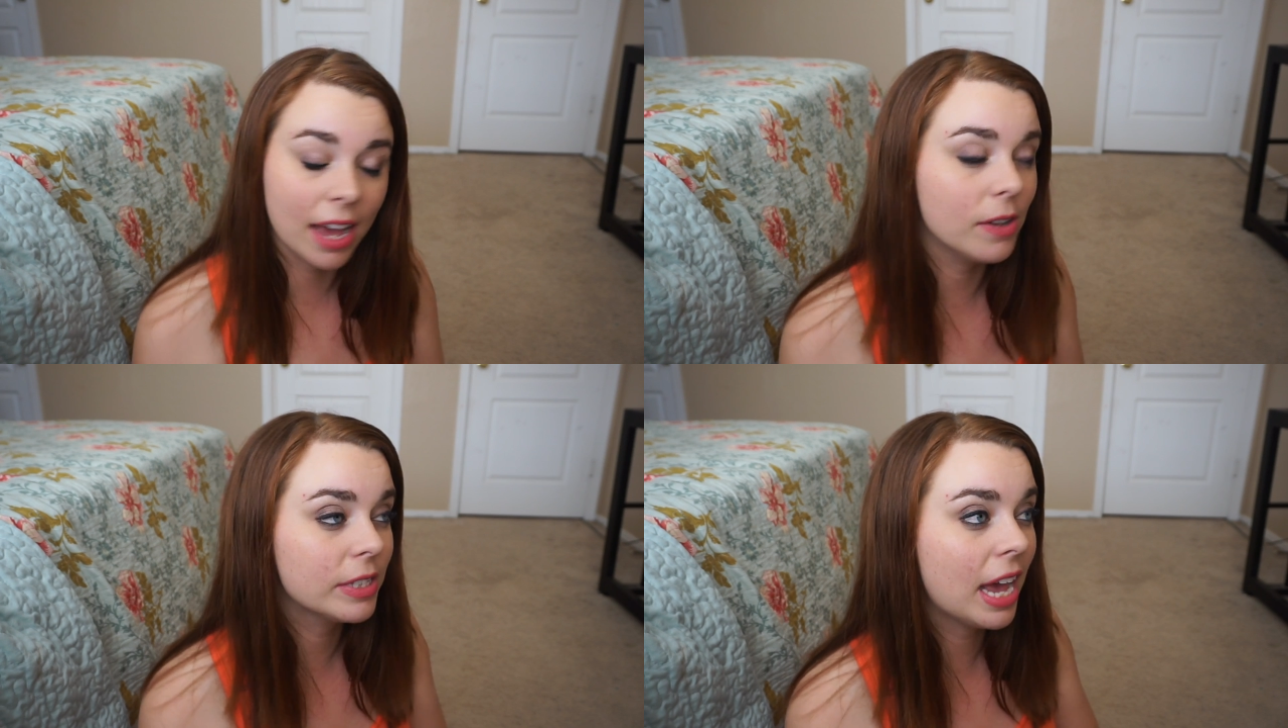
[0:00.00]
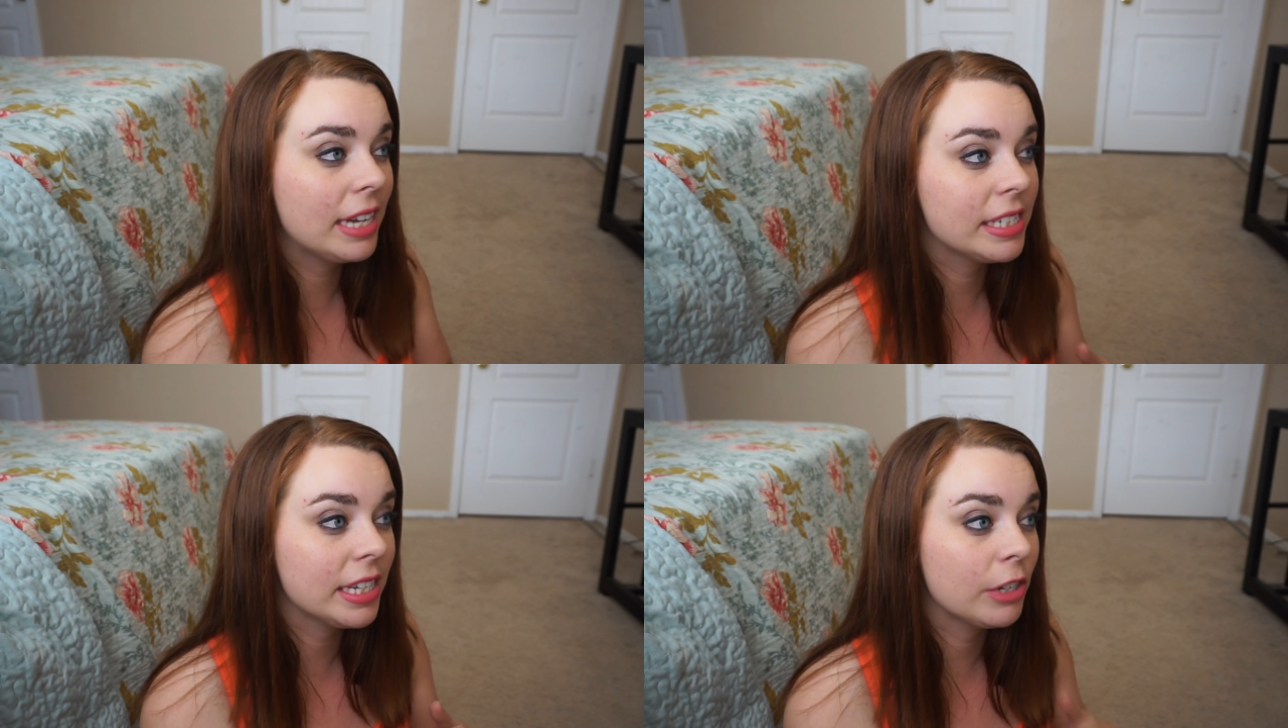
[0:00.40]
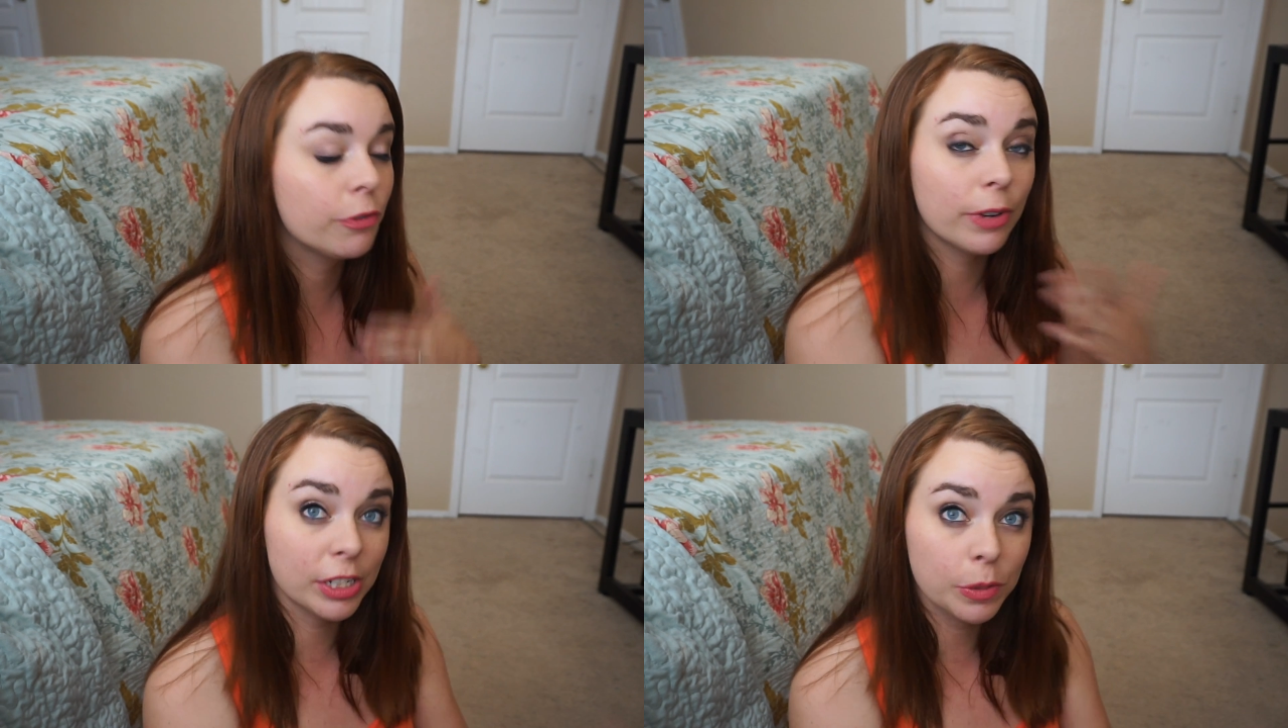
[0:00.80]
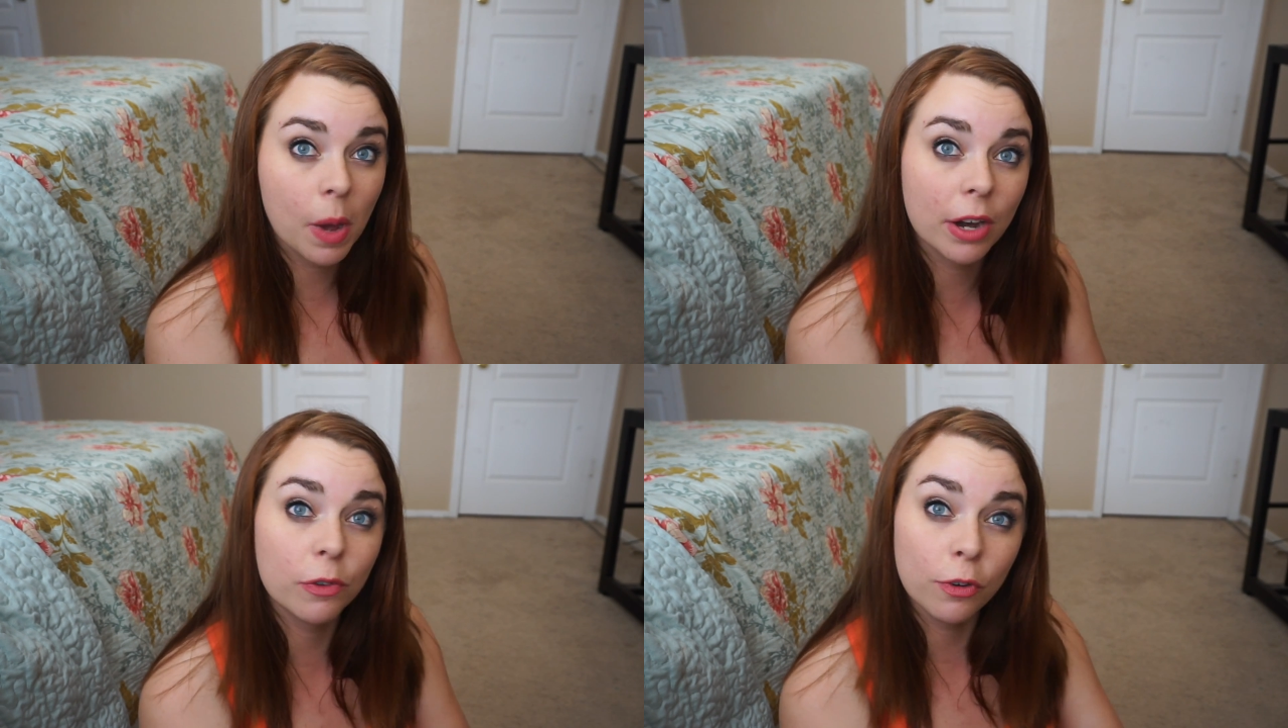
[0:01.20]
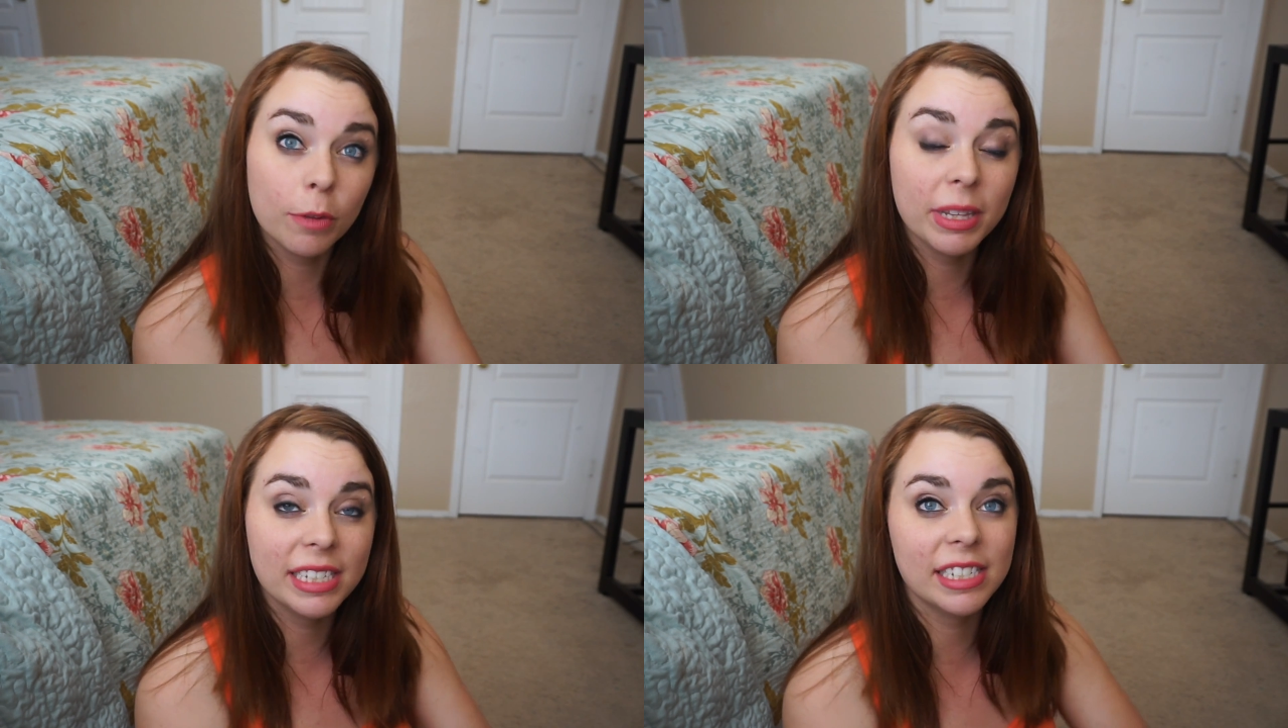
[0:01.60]
house, I did freshwater
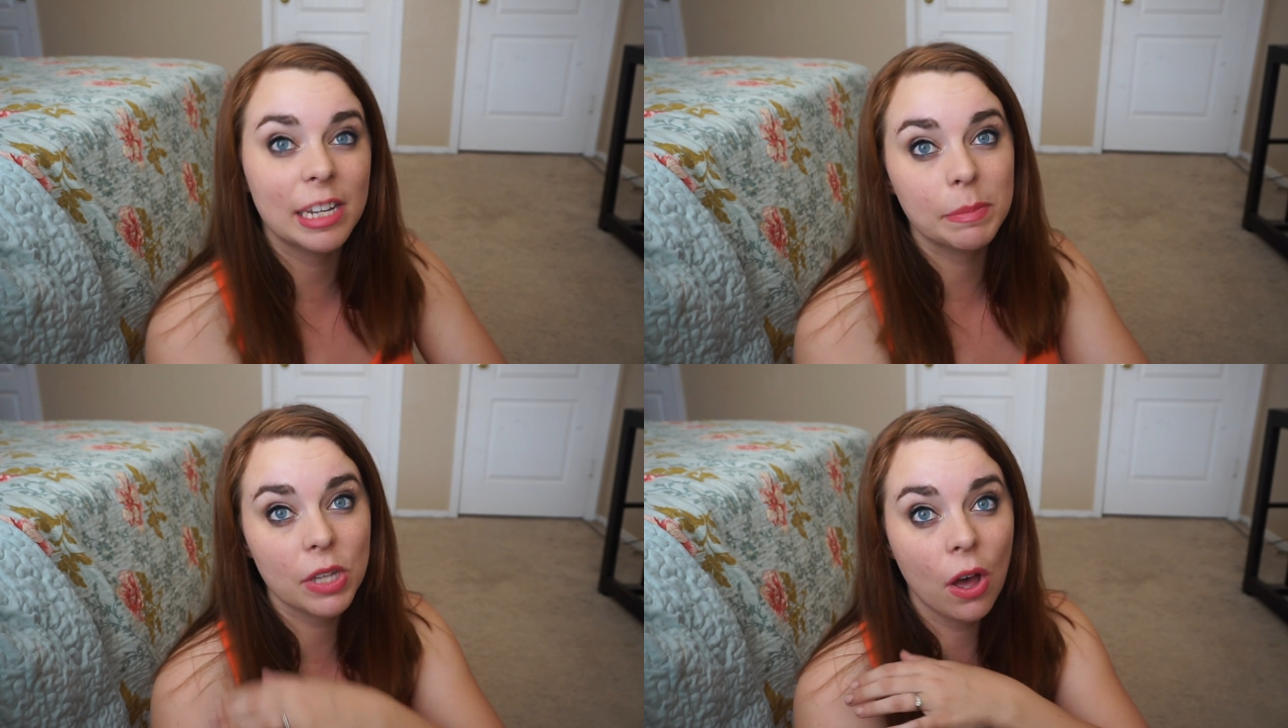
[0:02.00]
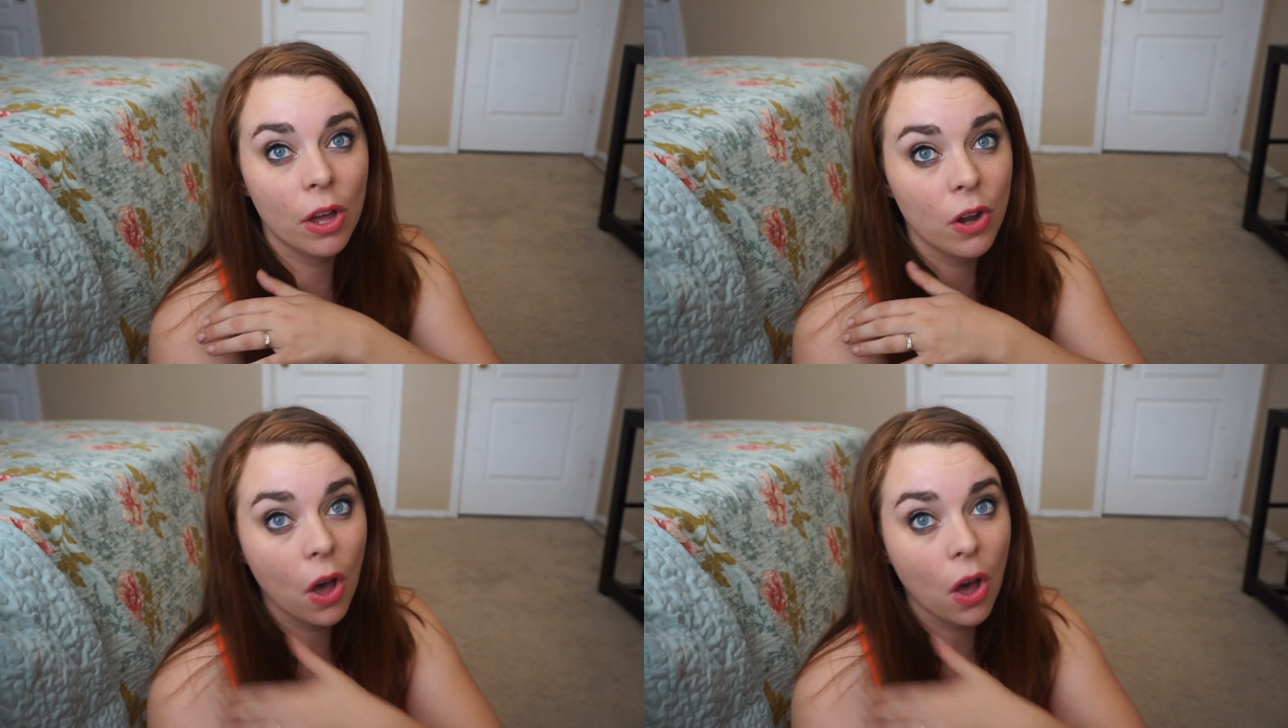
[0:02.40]
formalin dips on